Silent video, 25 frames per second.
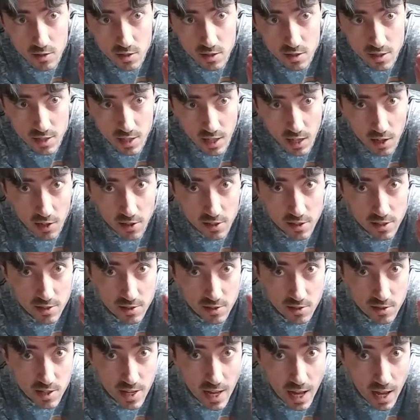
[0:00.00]
can tell
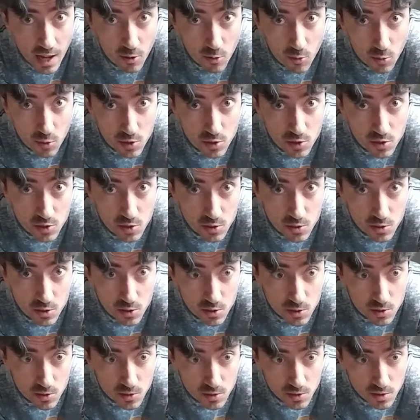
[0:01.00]
these are not wood
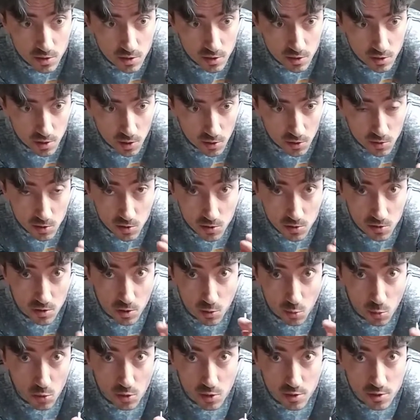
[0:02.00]
screws, so don't use
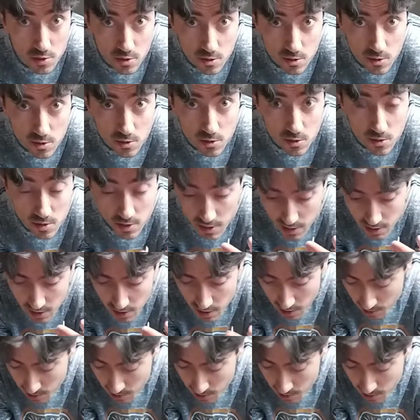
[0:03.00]
the wood screws that